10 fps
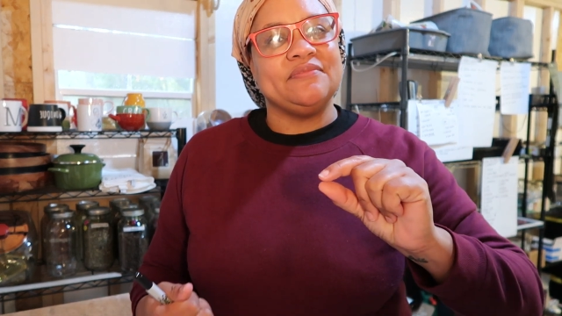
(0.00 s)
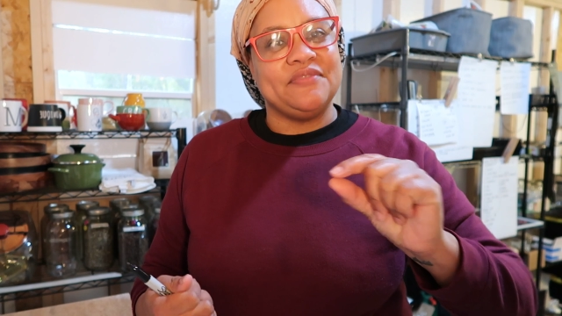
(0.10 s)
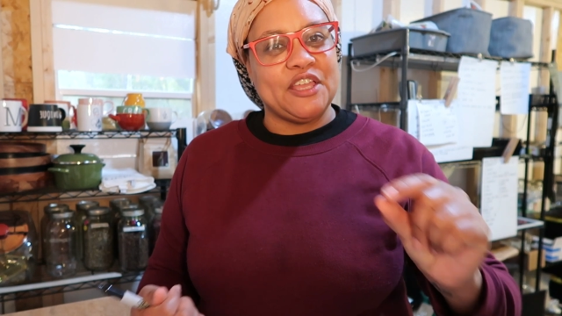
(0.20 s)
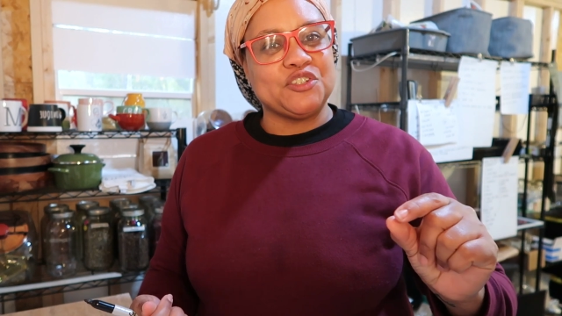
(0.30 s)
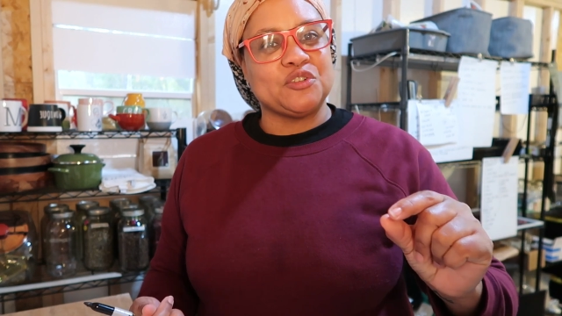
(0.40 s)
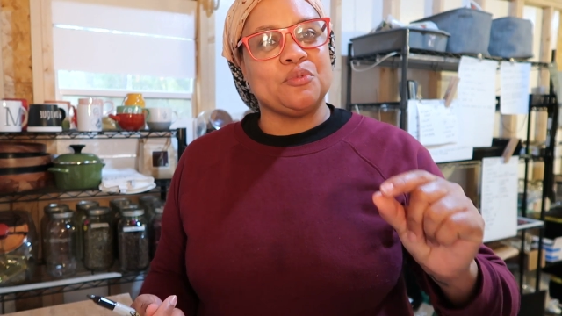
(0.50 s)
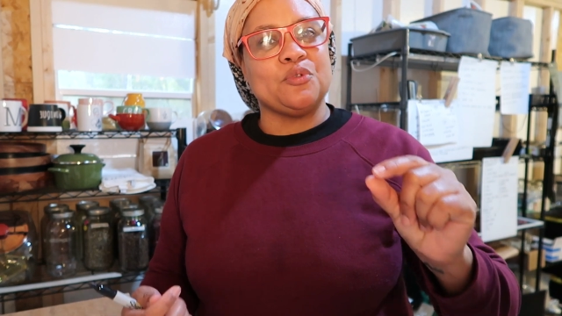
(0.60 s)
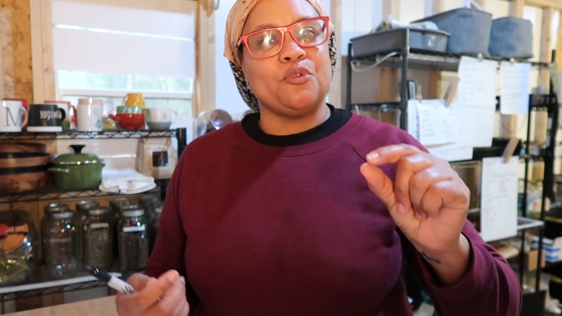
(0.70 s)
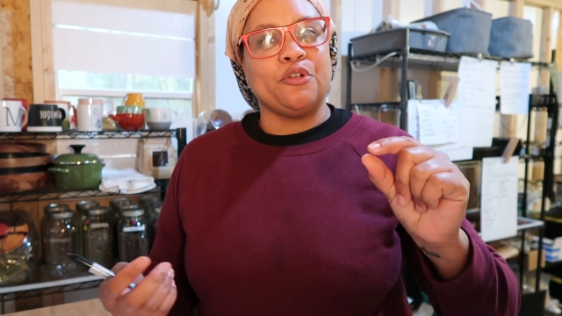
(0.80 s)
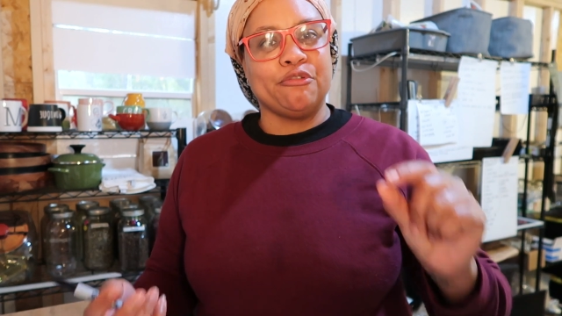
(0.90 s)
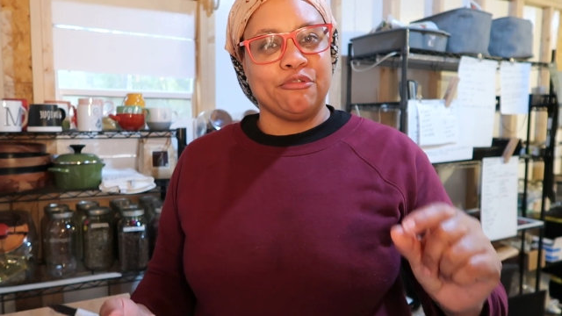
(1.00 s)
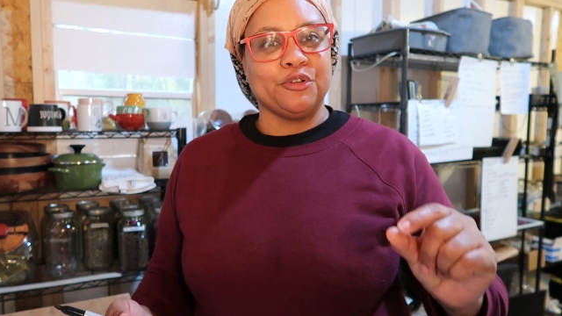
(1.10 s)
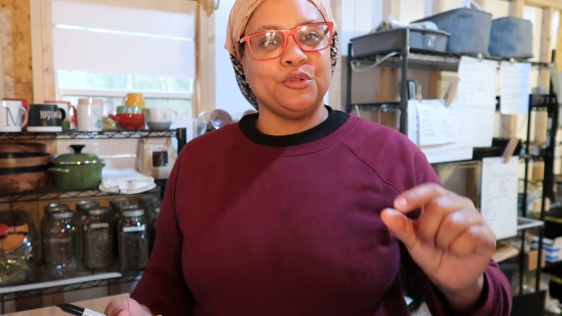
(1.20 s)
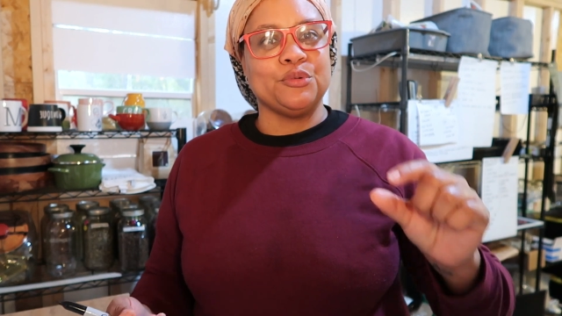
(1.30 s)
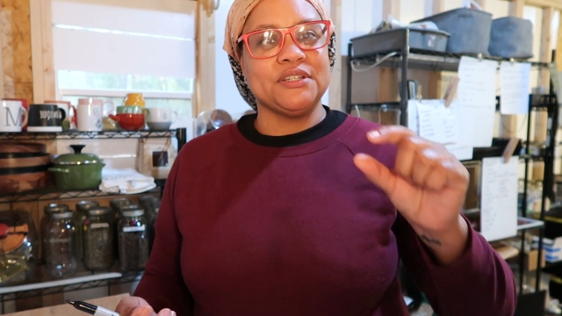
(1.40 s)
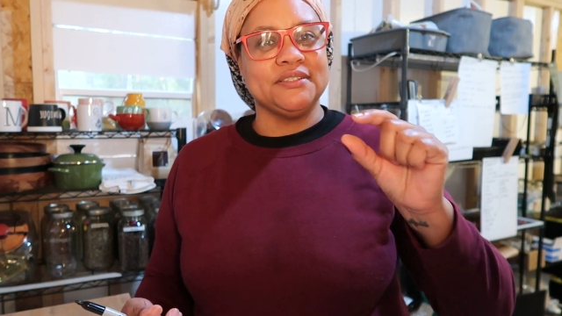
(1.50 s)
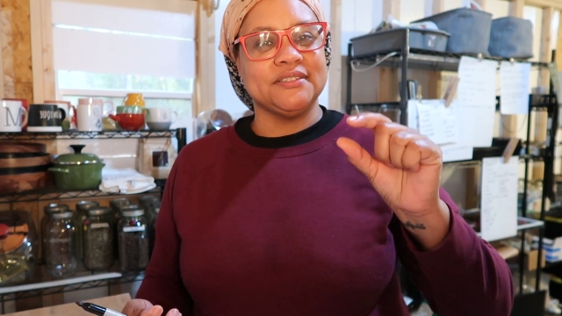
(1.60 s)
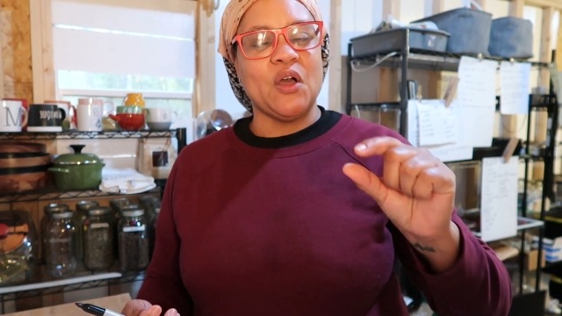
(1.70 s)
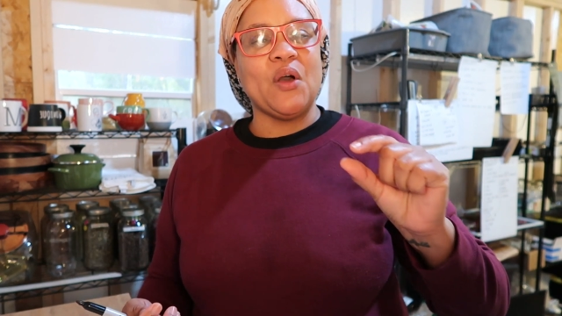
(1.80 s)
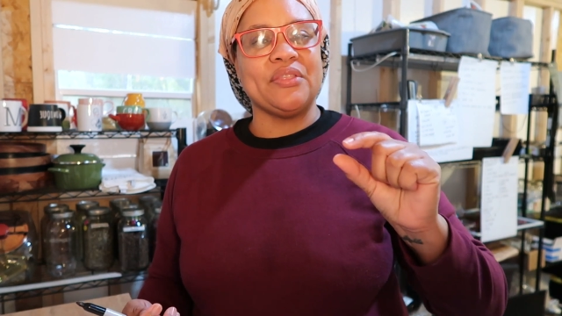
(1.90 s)
vegetable or fruit
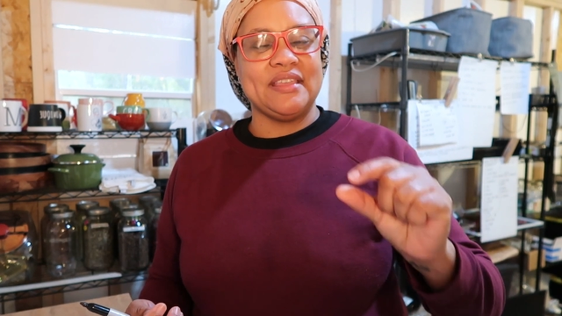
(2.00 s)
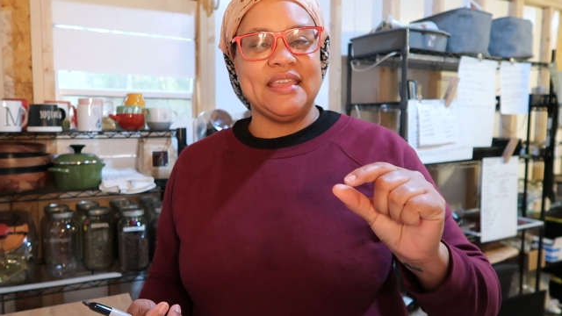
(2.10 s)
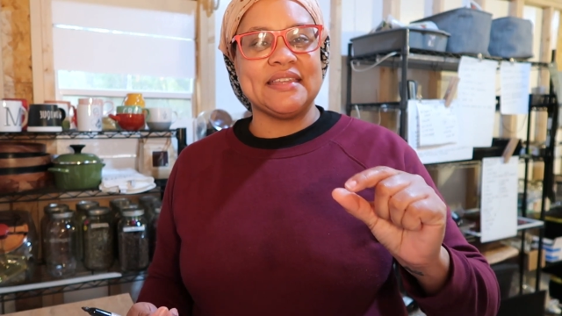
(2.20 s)
on the